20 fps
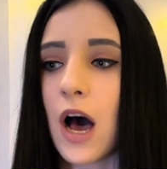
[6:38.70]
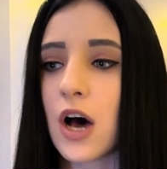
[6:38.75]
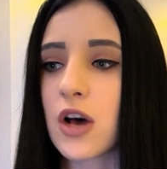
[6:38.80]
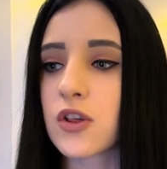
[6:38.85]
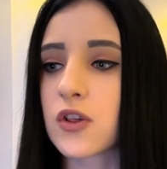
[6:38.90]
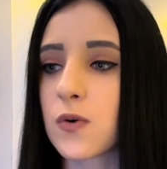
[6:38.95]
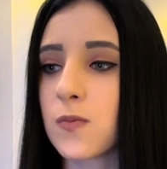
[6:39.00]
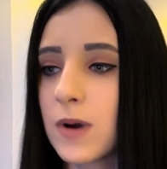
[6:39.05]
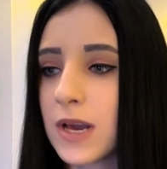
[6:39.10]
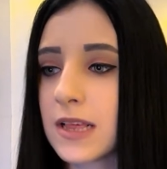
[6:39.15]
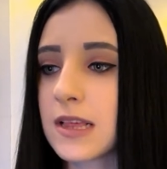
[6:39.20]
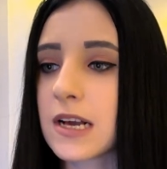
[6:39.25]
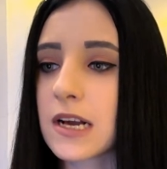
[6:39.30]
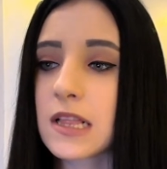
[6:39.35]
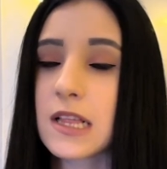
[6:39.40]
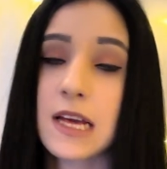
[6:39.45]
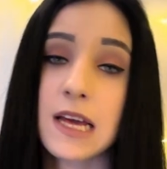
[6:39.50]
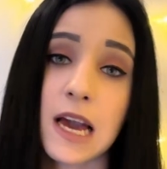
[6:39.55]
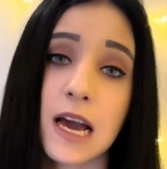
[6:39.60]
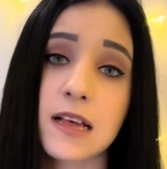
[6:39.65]
So
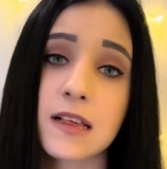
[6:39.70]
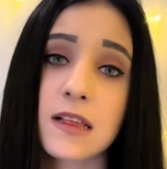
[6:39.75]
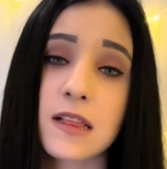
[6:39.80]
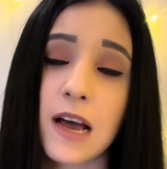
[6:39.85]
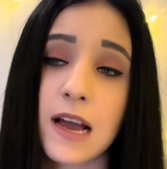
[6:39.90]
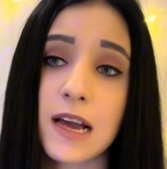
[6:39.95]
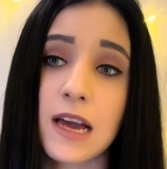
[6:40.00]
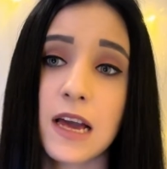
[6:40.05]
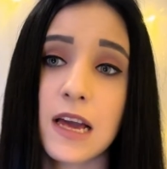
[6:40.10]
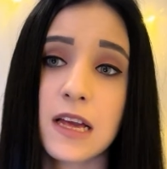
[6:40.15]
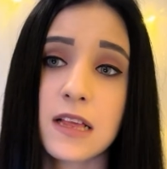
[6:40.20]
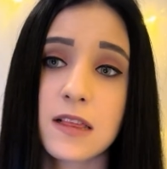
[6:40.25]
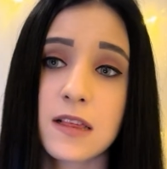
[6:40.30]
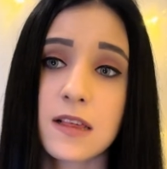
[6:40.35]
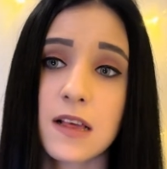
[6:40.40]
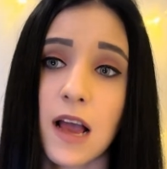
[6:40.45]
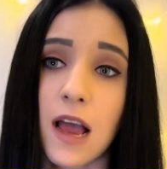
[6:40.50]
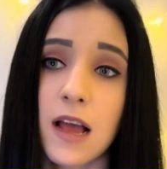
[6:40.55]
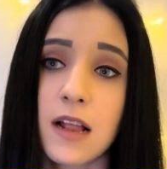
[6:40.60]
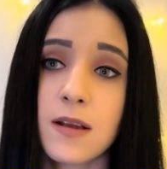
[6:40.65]
basically, yes, like it's
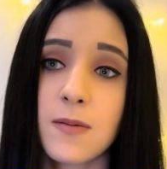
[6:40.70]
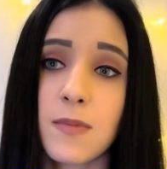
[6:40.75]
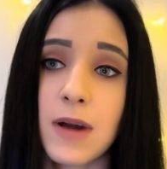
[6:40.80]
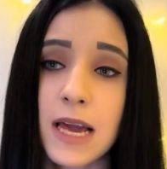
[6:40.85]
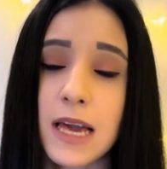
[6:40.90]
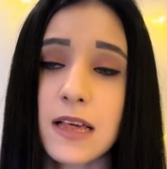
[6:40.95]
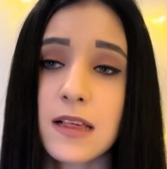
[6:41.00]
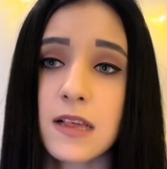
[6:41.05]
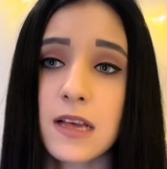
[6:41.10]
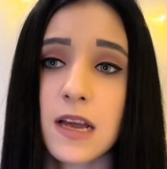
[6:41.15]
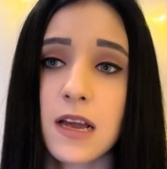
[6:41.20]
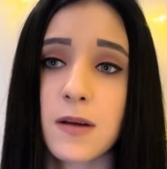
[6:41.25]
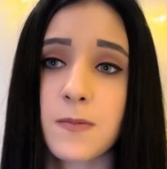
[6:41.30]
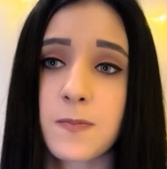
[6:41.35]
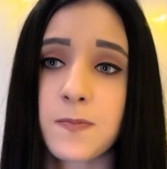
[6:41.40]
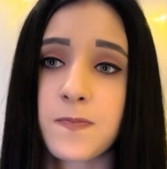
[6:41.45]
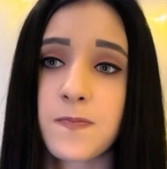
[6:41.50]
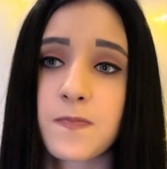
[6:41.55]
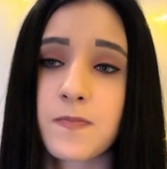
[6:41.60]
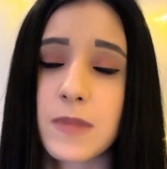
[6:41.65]
an amazing
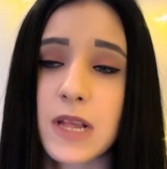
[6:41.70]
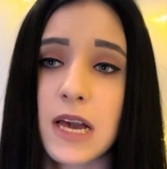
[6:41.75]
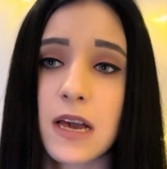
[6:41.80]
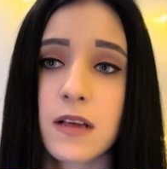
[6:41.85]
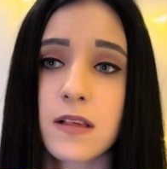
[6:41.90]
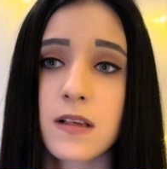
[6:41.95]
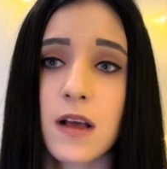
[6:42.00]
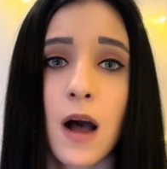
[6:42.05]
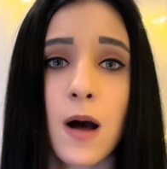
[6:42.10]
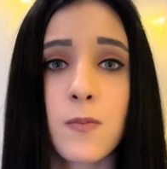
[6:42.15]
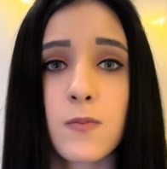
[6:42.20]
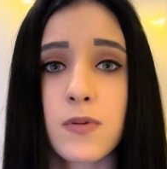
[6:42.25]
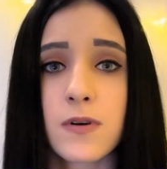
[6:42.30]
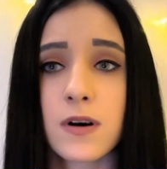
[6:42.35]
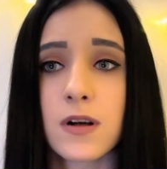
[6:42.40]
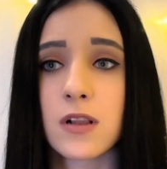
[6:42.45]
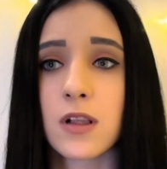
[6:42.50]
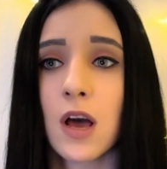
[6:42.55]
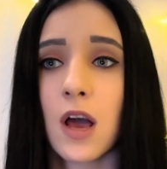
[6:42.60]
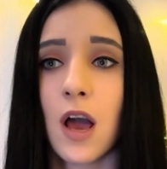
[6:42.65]

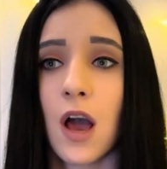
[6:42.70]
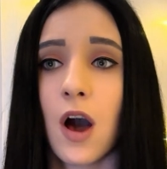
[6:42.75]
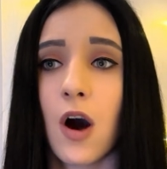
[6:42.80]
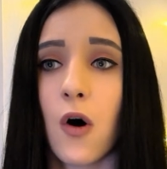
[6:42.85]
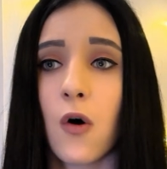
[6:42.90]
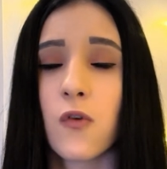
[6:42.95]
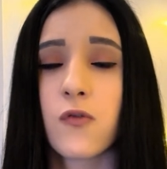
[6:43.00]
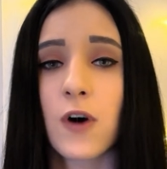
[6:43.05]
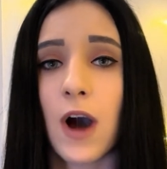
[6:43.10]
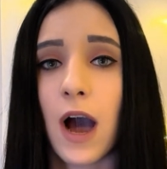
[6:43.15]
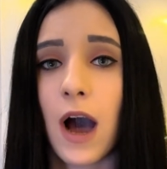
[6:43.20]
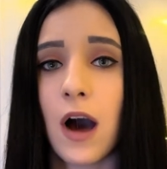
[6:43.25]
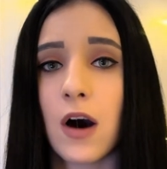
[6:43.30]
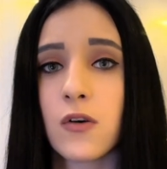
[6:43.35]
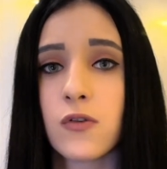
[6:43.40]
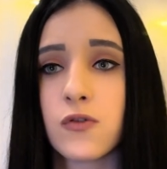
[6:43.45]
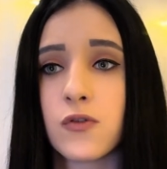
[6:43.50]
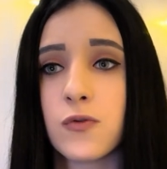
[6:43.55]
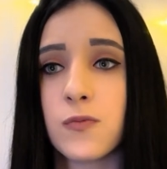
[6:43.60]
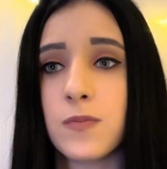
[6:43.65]
example of
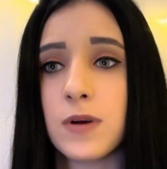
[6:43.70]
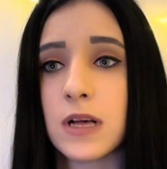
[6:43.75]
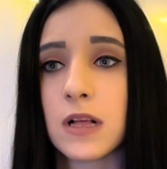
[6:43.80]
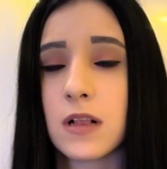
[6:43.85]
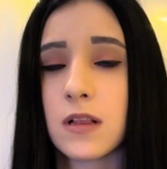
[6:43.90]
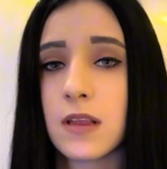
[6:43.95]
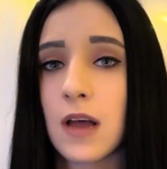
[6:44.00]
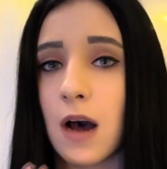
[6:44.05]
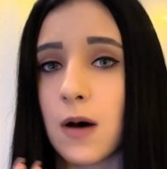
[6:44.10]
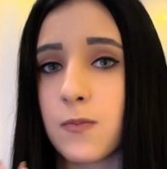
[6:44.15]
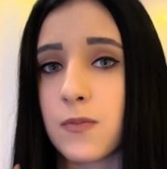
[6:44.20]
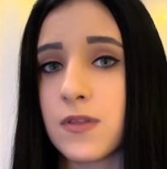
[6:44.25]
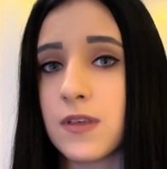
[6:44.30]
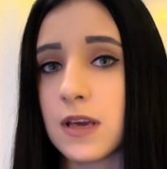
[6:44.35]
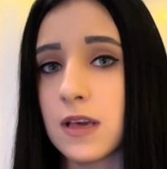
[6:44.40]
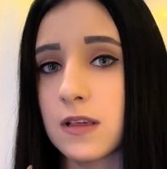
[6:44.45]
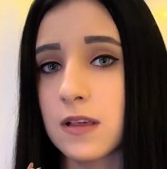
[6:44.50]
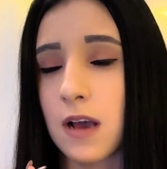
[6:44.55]
how to build up this